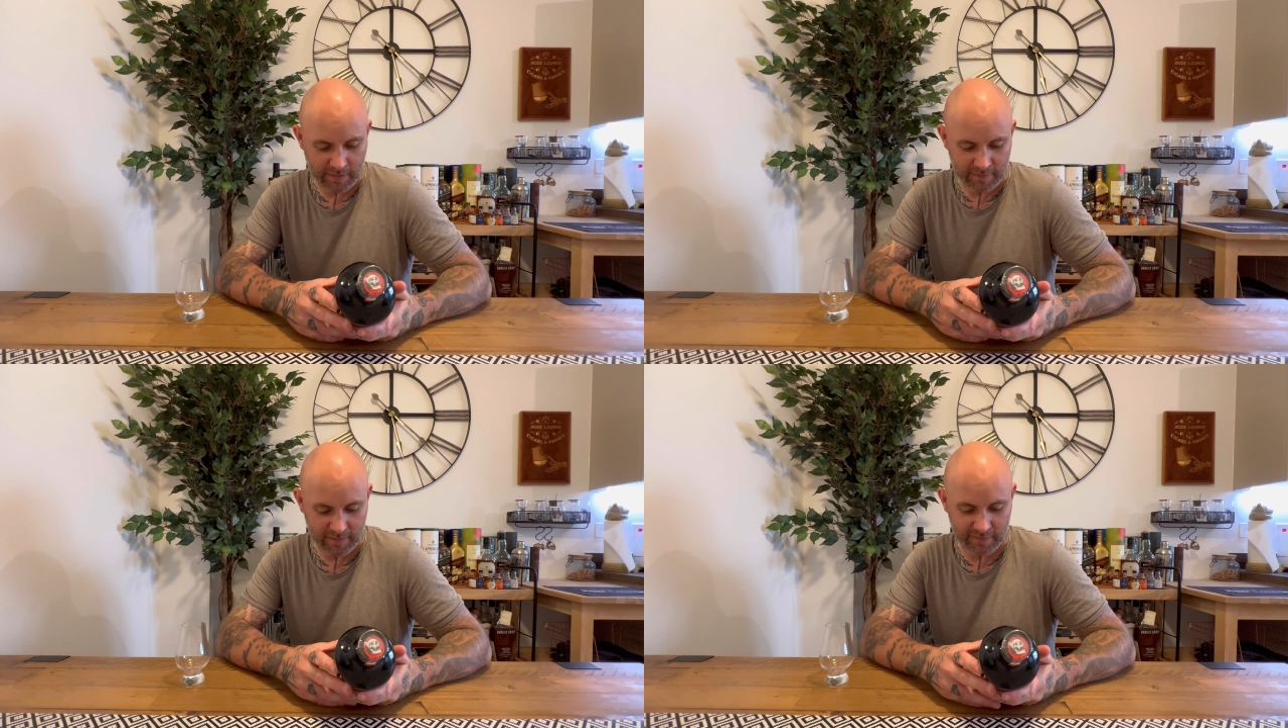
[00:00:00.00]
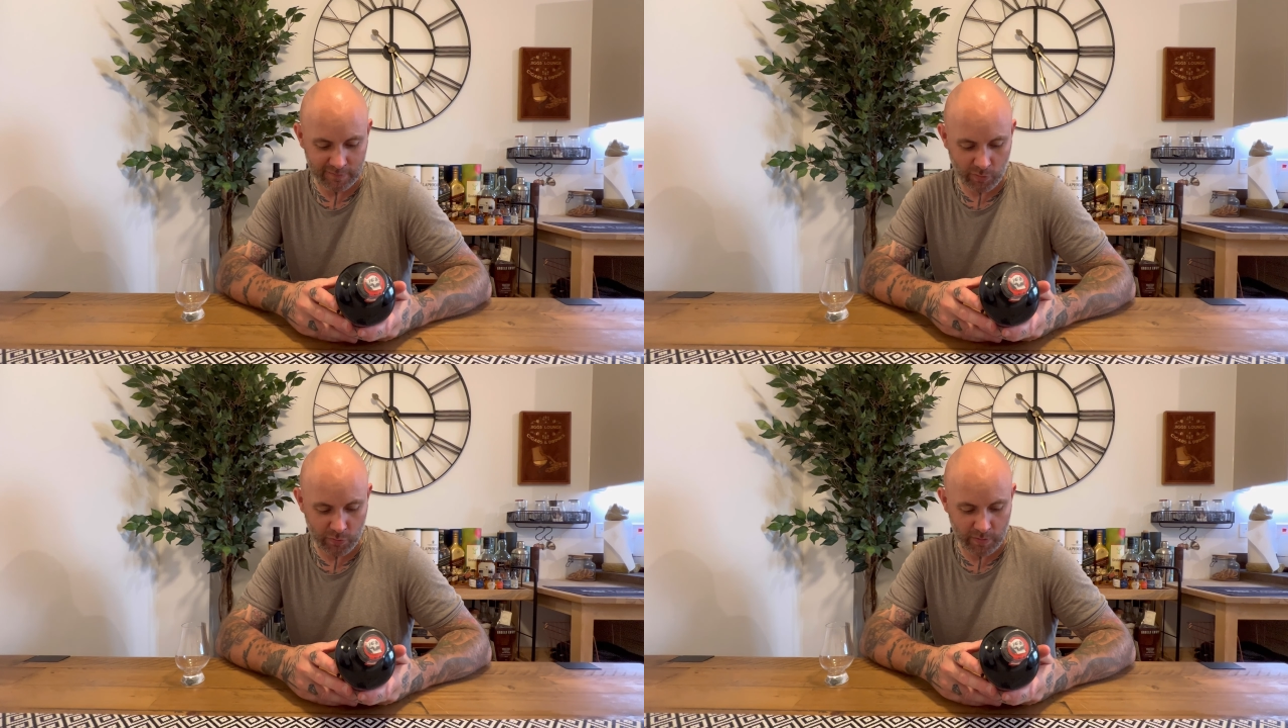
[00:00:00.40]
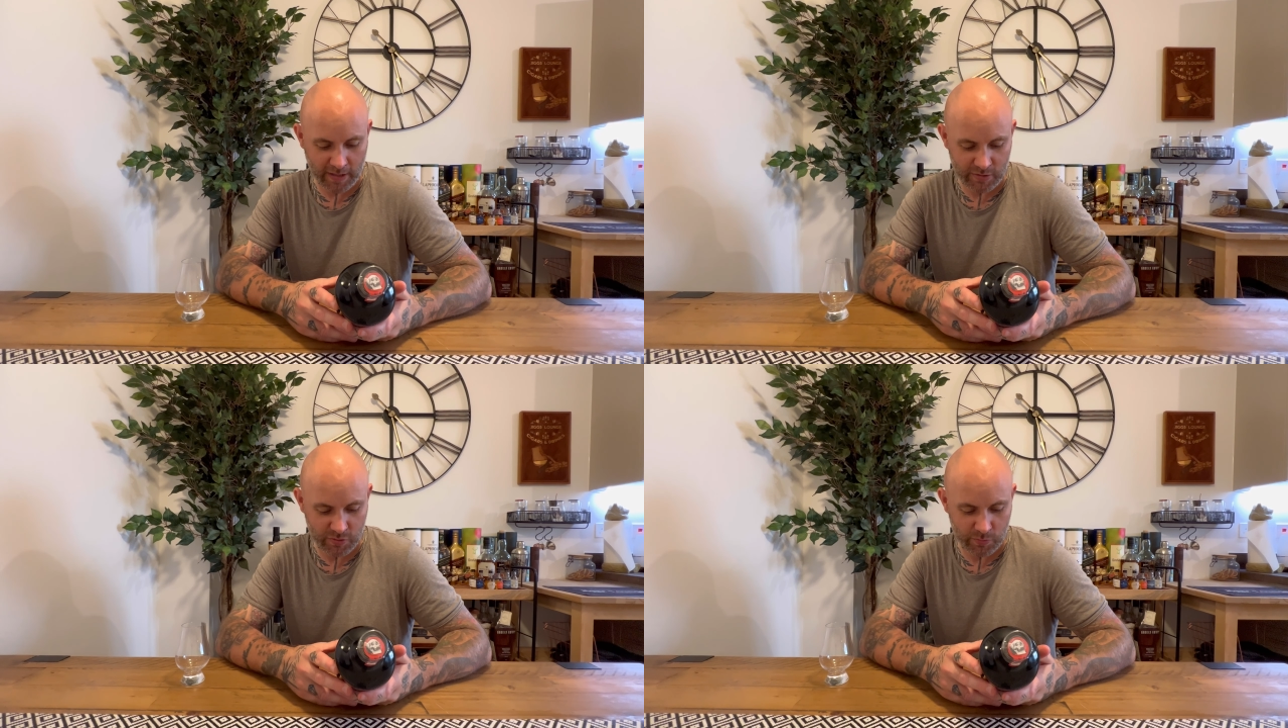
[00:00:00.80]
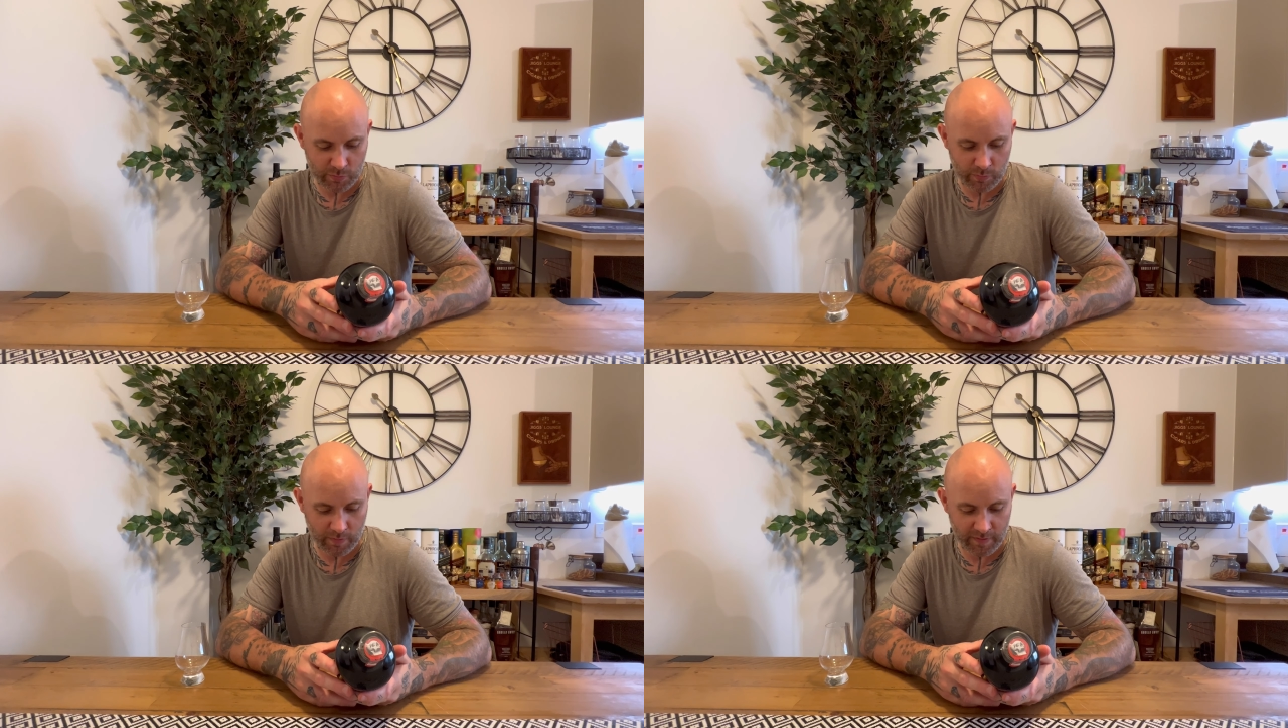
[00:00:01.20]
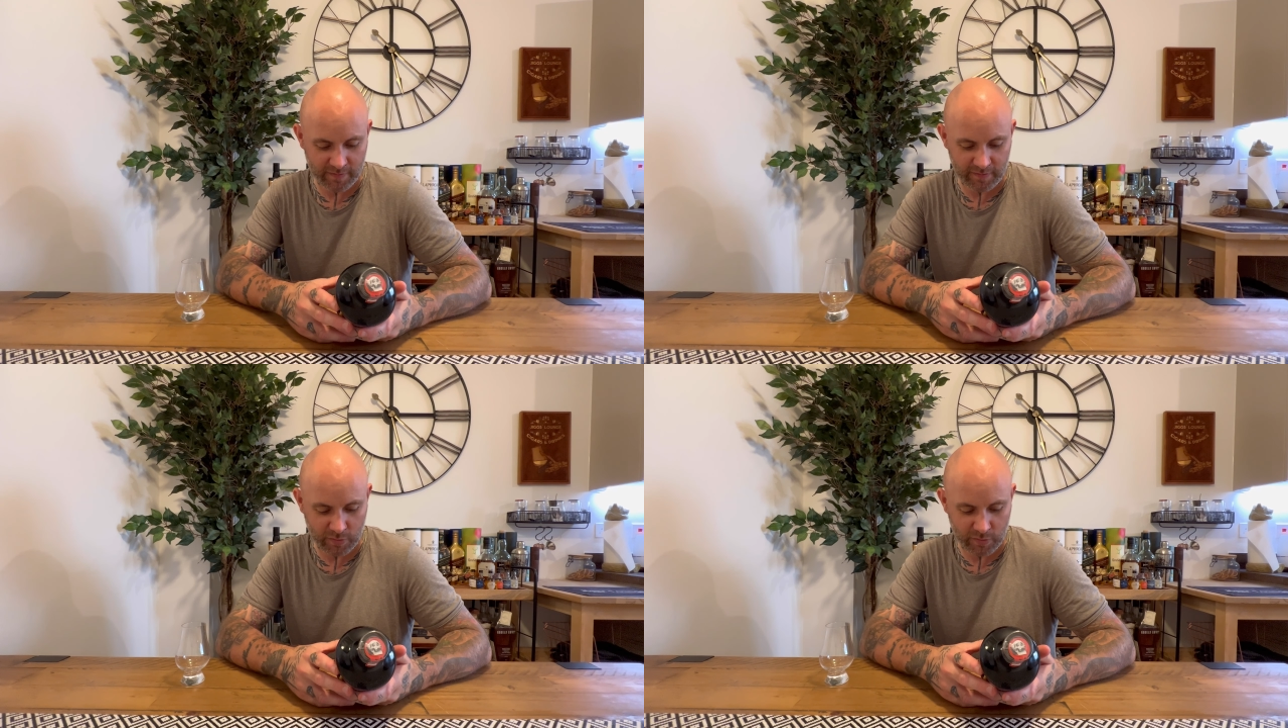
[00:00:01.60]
This is not your casual, this is